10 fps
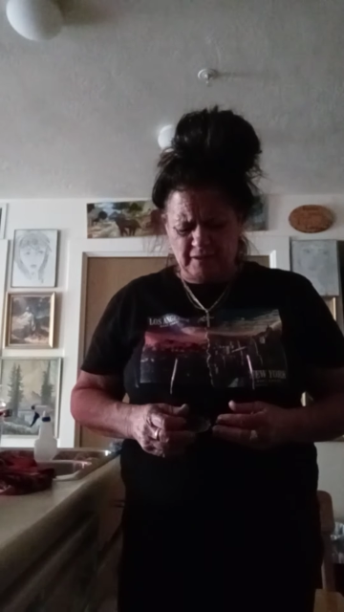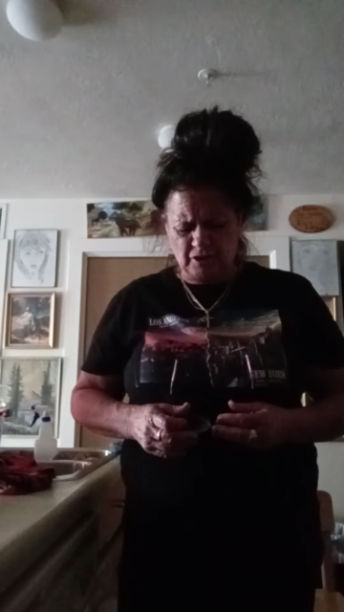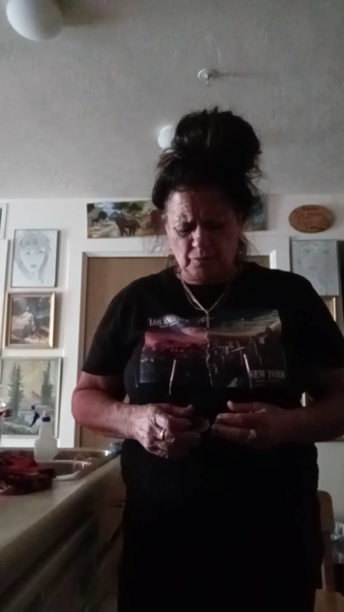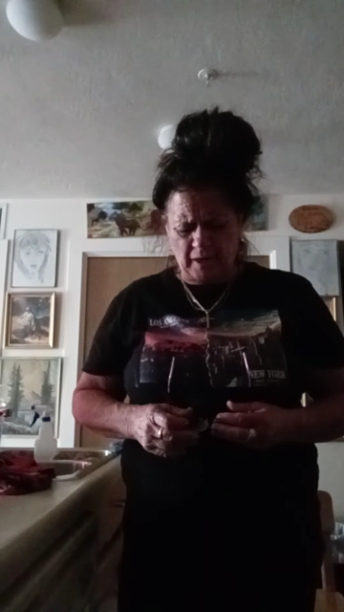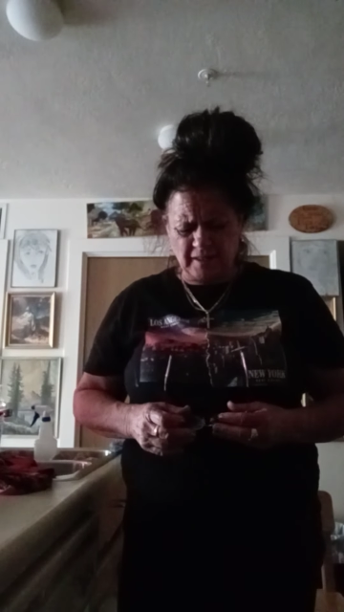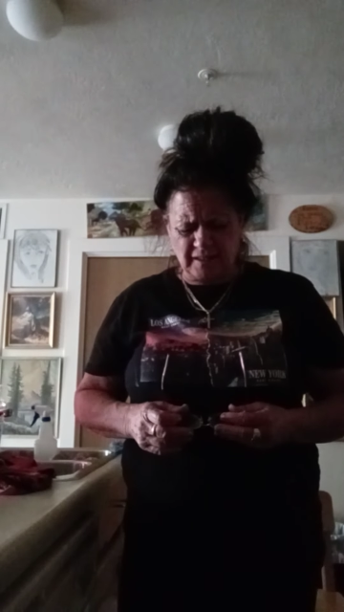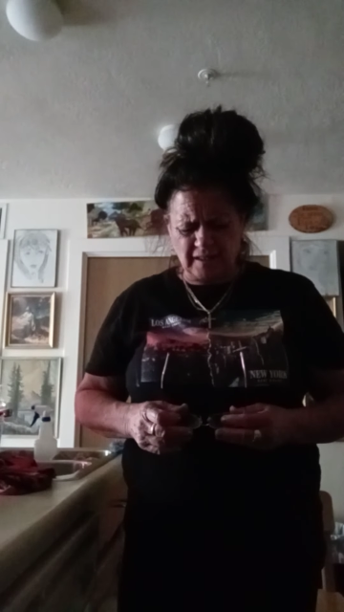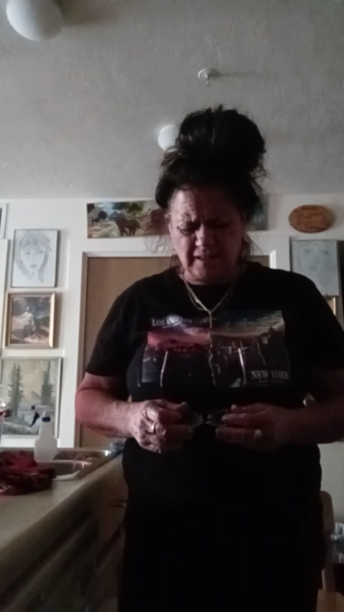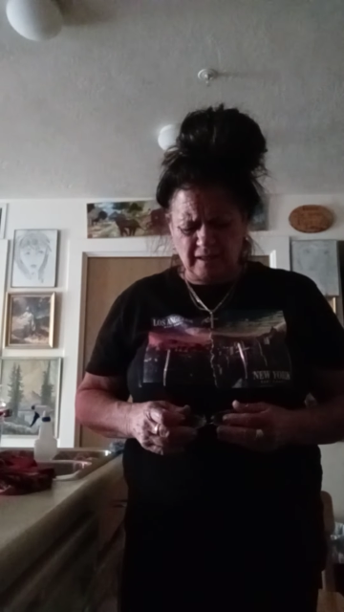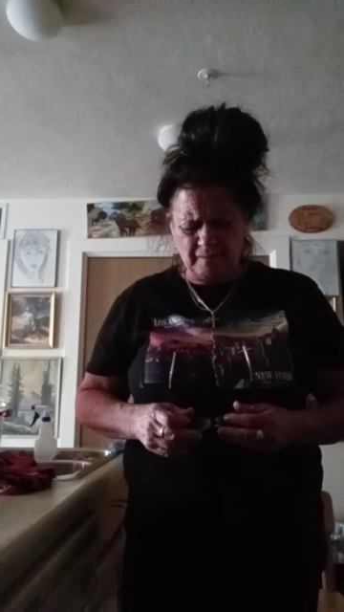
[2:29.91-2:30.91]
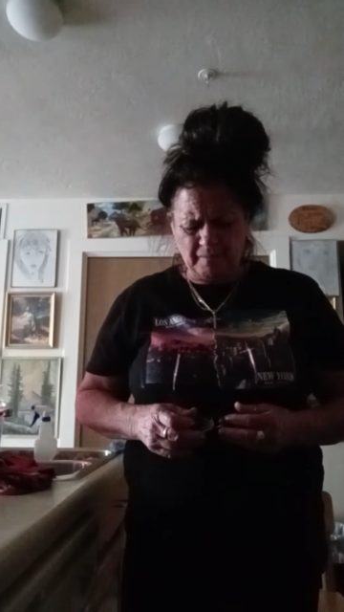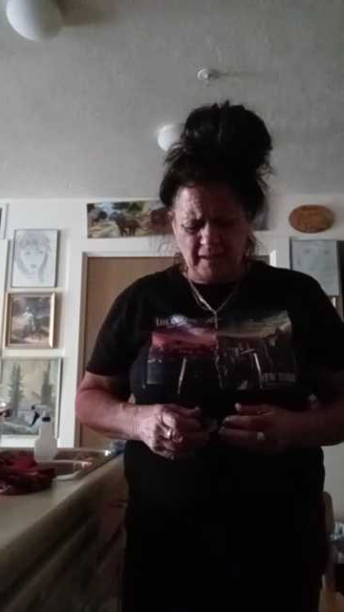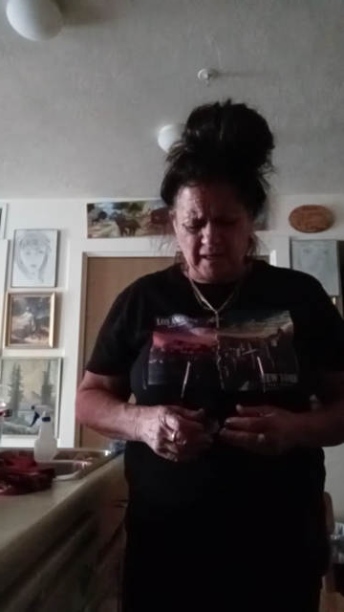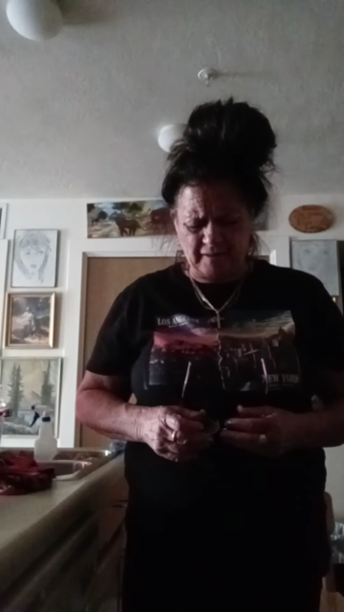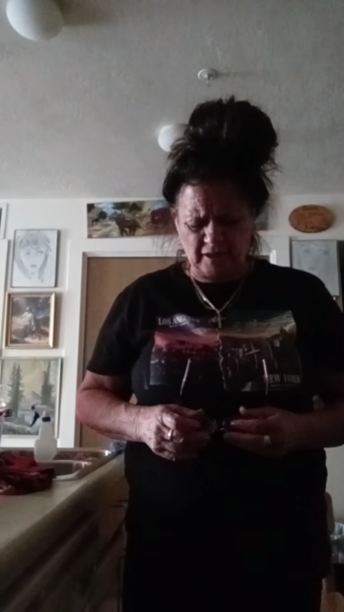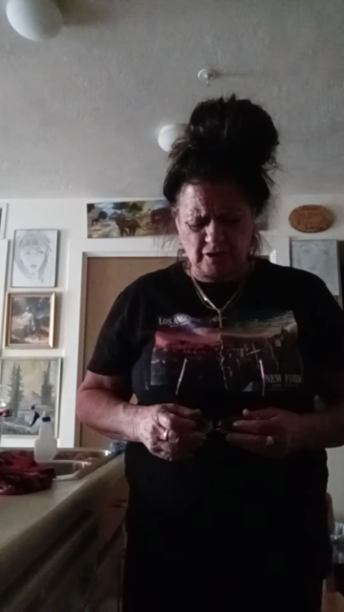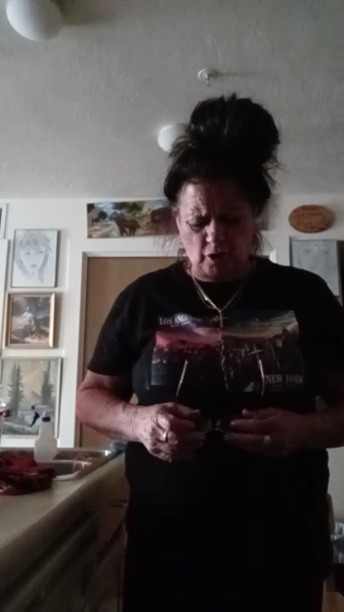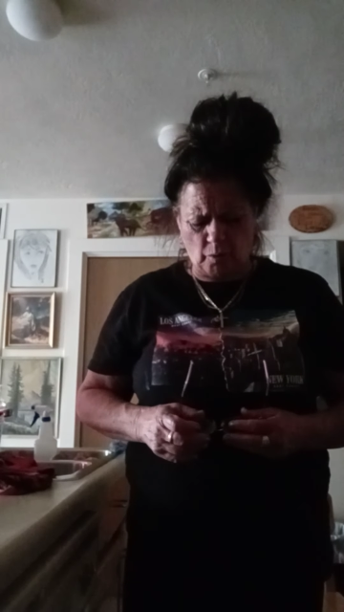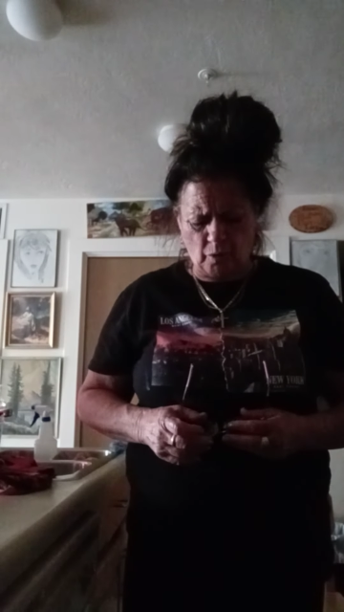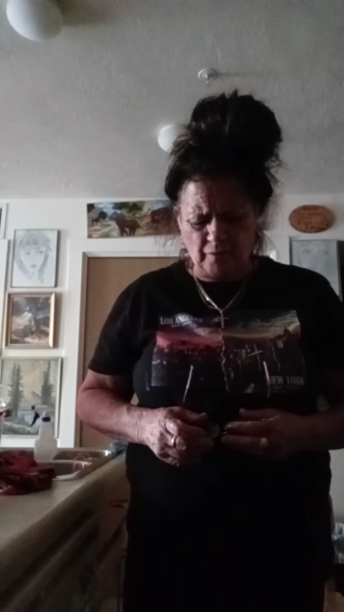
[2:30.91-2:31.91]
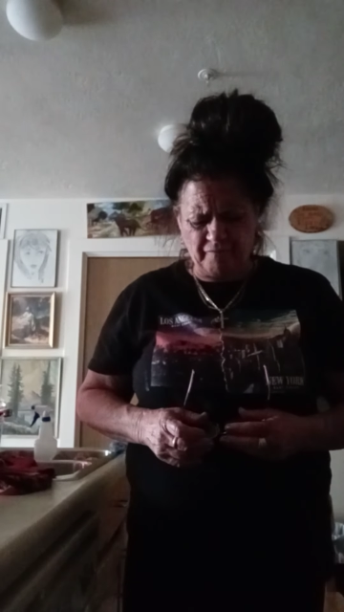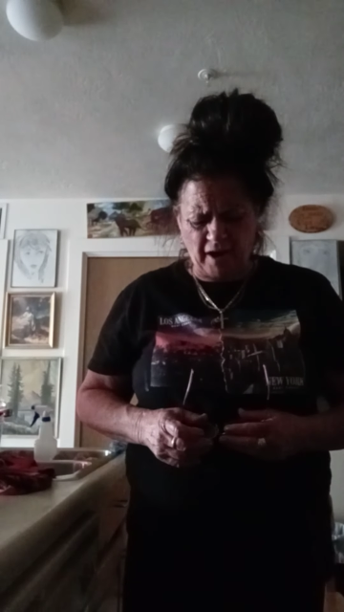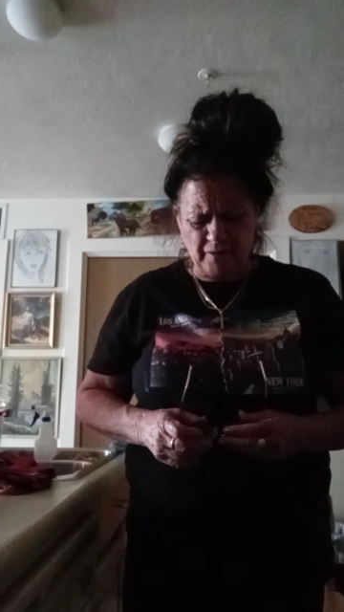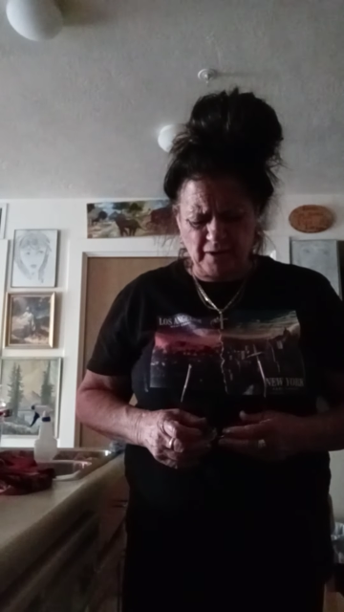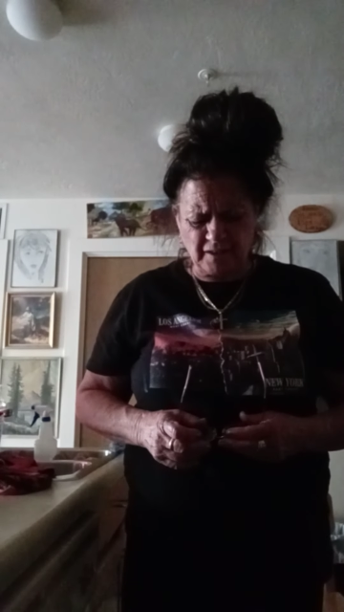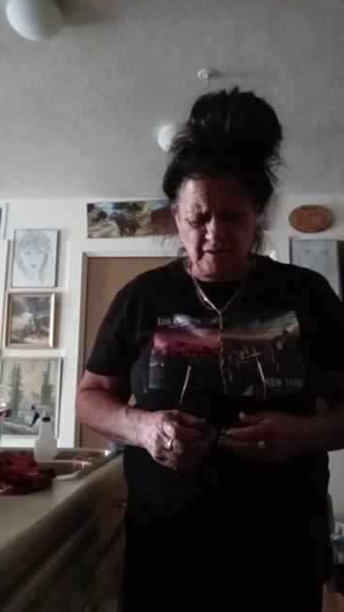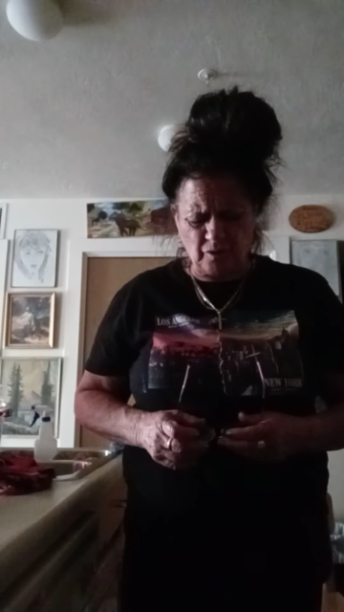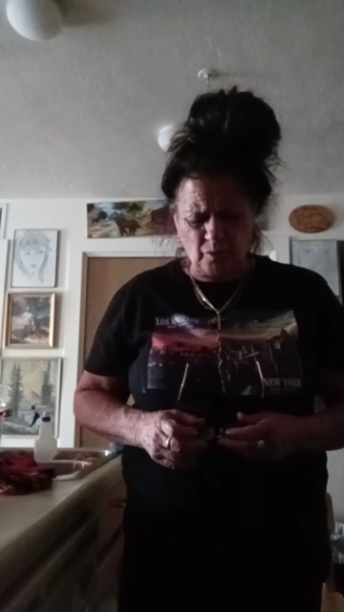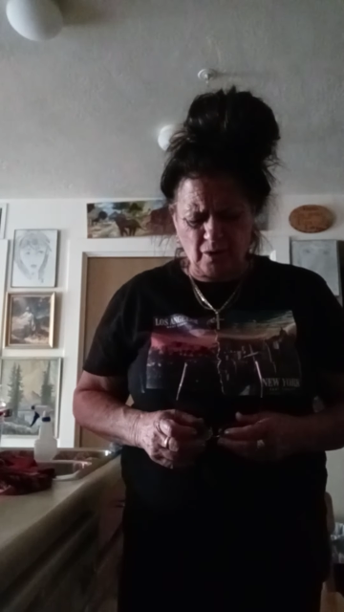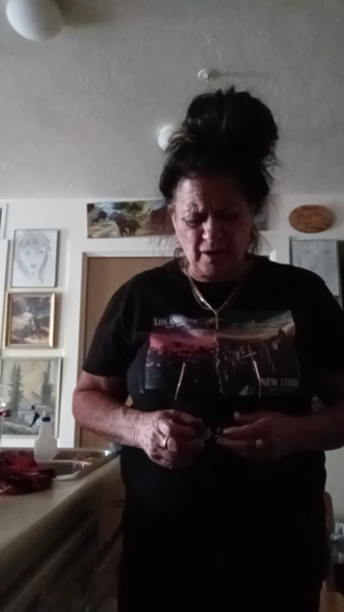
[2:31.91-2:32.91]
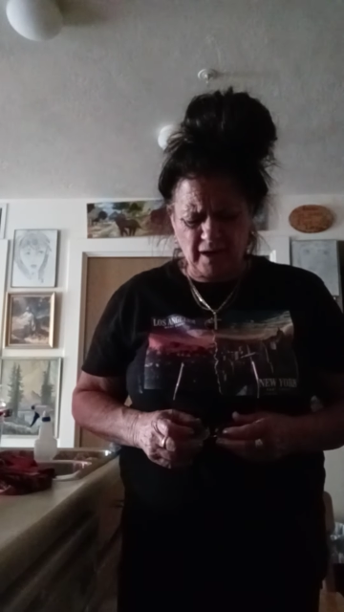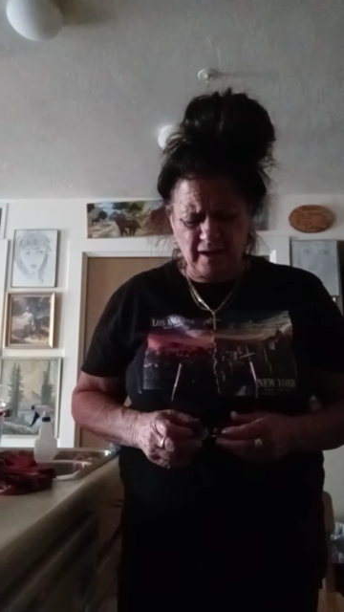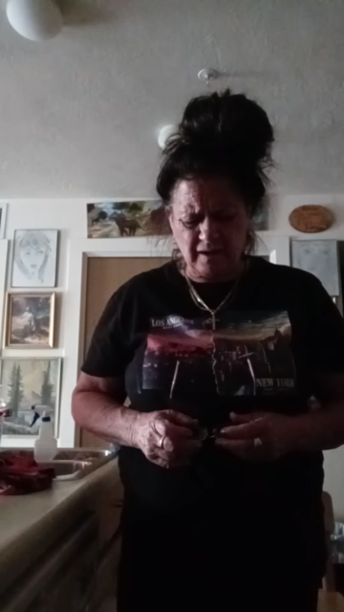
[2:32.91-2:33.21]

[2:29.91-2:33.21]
this racism and this coronavirus, Lord,